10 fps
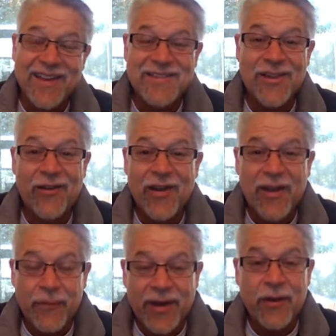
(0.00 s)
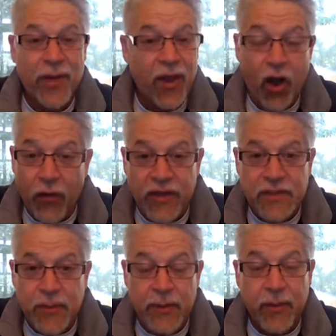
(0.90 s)
so but anyway all
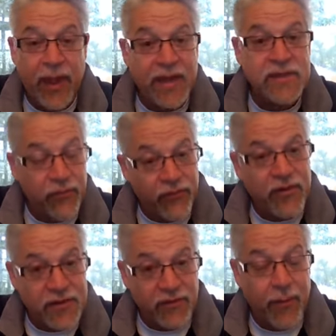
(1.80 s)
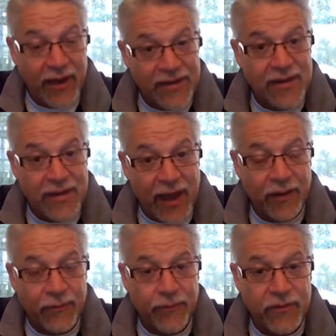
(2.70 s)
these people and some friends of mine did that